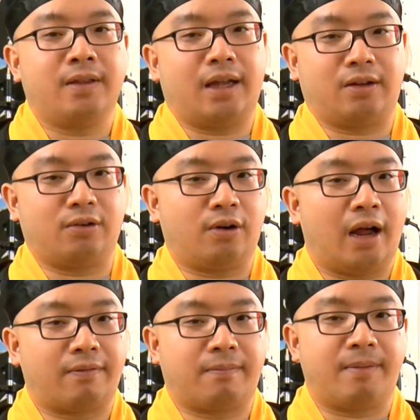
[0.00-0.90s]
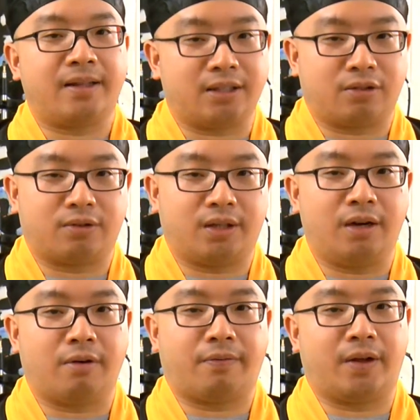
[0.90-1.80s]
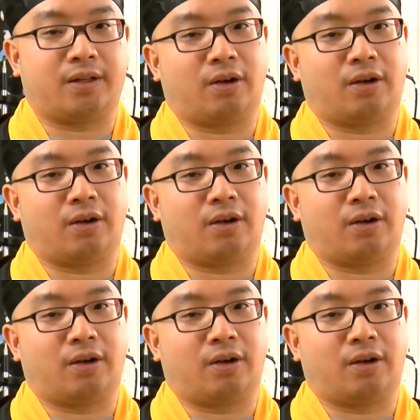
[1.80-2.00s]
and you don't have a method to deal with it,